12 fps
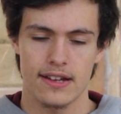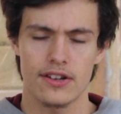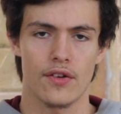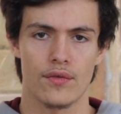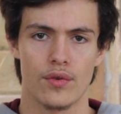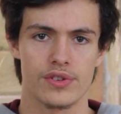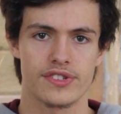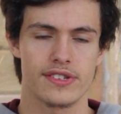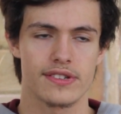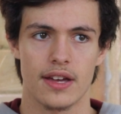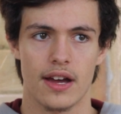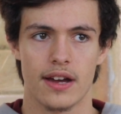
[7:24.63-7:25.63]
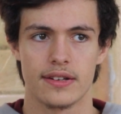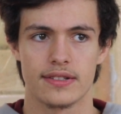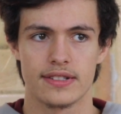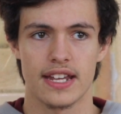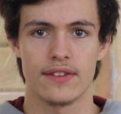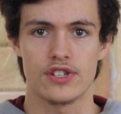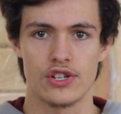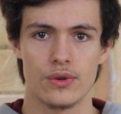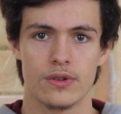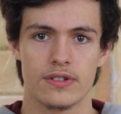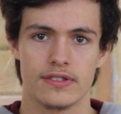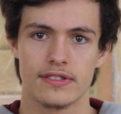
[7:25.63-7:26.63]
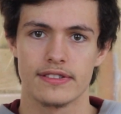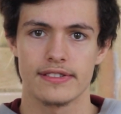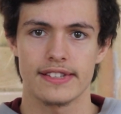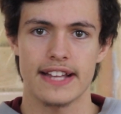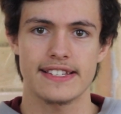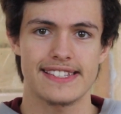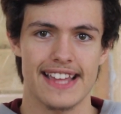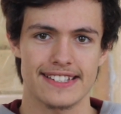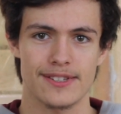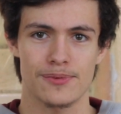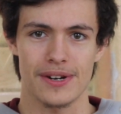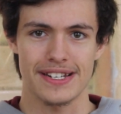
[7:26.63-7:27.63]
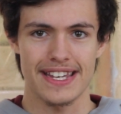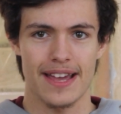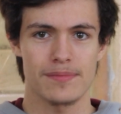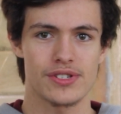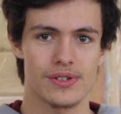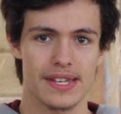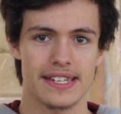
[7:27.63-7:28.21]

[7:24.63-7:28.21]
Not force, give to. That's what DMs do.